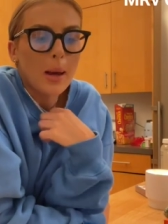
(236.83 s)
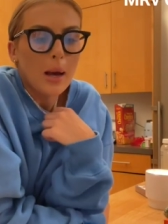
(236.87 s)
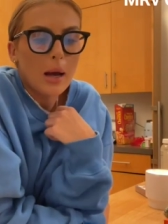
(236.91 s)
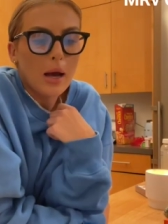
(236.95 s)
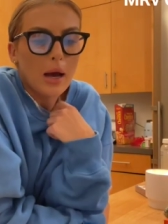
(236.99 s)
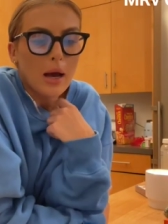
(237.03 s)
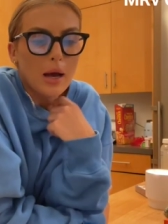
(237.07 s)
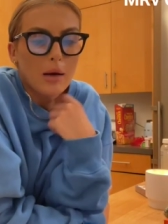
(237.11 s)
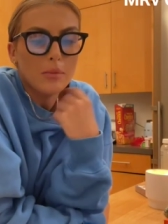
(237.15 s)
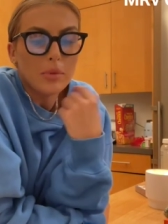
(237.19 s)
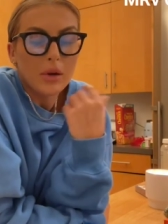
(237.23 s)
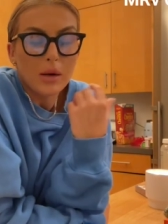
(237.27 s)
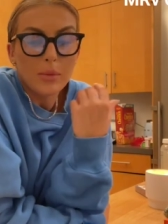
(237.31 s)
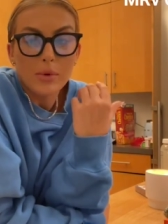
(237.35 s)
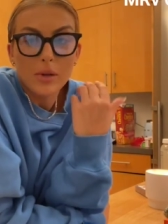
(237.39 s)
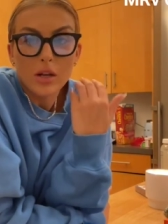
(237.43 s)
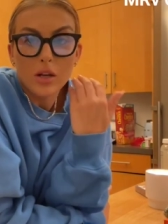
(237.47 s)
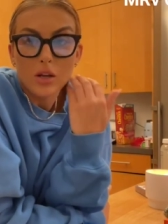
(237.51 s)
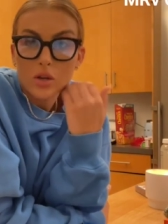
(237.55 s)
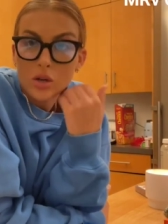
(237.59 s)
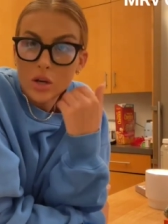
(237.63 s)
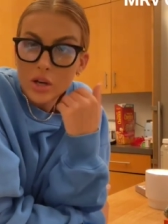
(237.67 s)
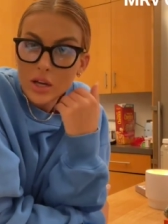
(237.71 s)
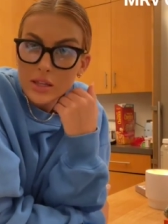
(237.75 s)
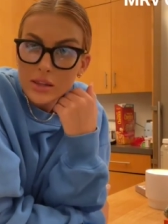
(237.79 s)
uh, but I'm
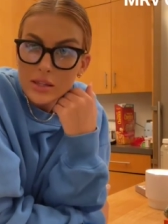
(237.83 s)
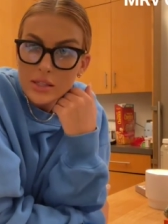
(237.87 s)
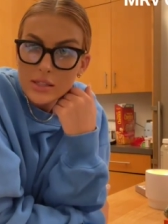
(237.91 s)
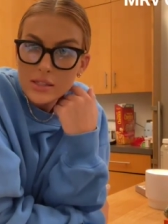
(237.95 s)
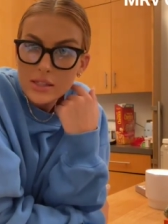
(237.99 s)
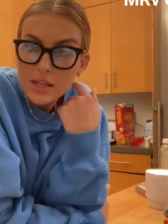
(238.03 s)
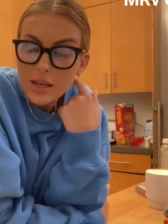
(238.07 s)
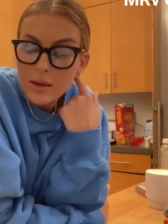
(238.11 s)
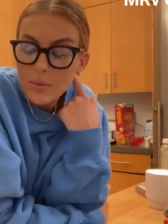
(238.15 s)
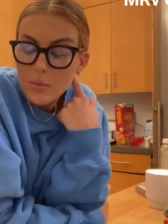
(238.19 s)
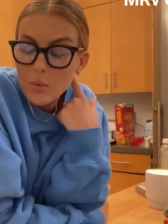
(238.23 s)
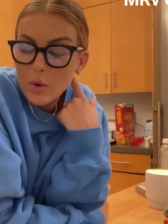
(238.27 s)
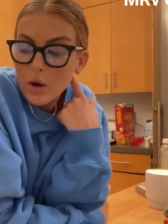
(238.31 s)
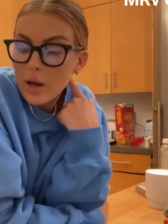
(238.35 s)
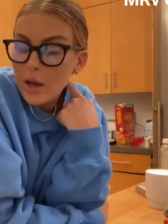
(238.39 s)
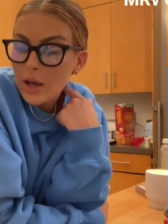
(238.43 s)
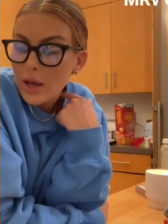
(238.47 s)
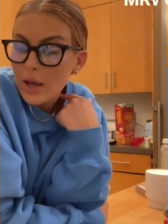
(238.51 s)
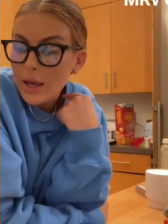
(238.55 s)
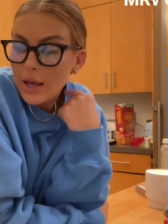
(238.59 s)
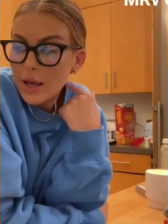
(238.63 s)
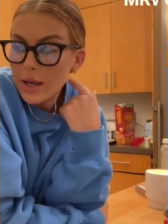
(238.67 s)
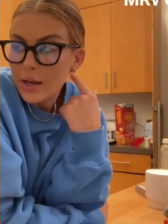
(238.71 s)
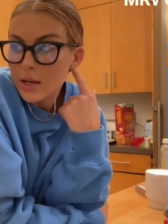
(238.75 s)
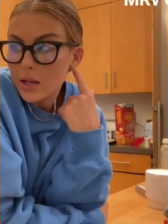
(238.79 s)
gonna cook it the same
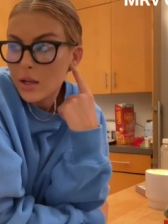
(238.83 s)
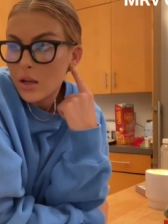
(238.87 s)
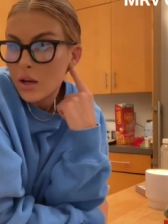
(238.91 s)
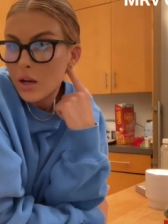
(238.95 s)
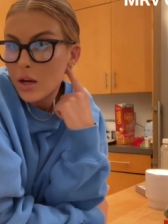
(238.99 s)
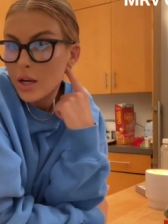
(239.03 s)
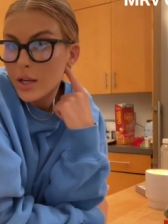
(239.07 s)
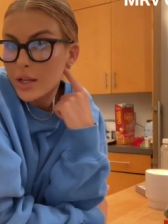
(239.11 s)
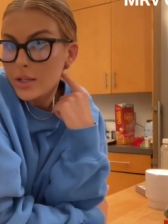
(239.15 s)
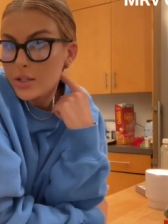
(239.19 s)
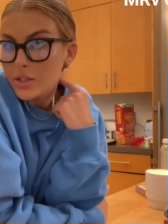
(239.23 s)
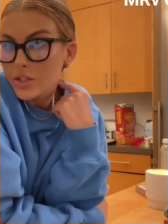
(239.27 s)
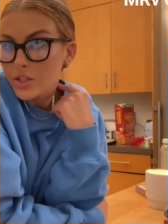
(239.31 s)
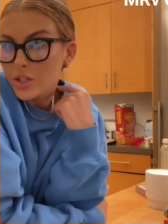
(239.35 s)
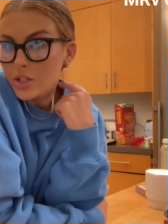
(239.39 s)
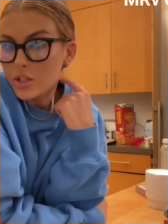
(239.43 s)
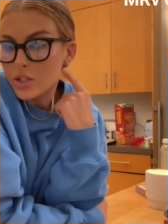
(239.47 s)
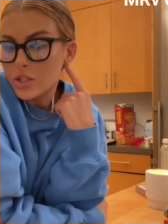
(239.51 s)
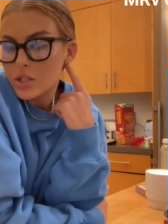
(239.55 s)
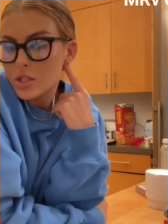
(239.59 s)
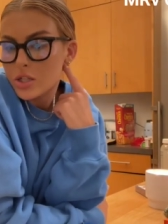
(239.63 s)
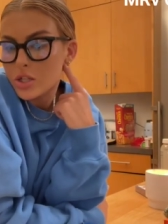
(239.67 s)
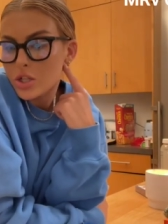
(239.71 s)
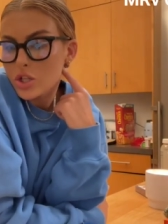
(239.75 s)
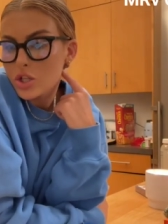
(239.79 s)
way and kind of
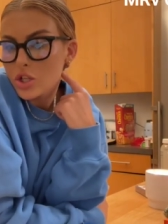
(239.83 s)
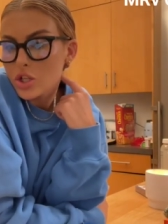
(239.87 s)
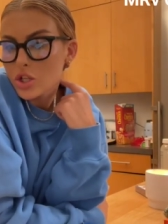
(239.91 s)
just